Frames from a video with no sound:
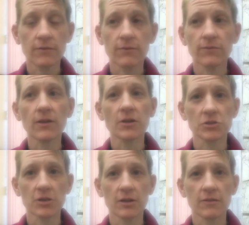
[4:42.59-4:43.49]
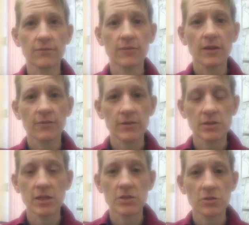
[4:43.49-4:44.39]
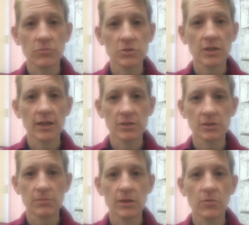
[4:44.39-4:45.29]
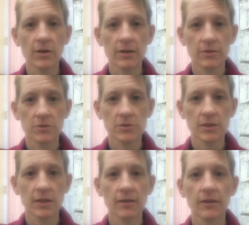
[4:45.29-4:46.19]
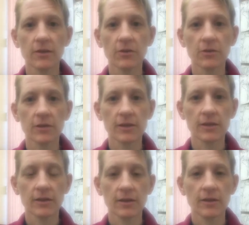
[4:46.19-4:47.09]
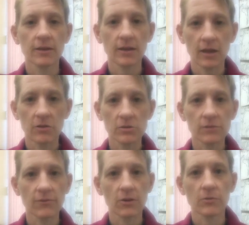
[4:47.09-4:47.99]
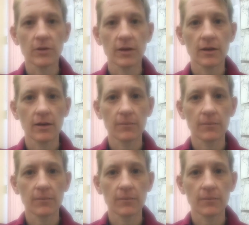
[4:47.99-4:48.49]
flush of vegetation, which can actually be quite thirsty in the early years following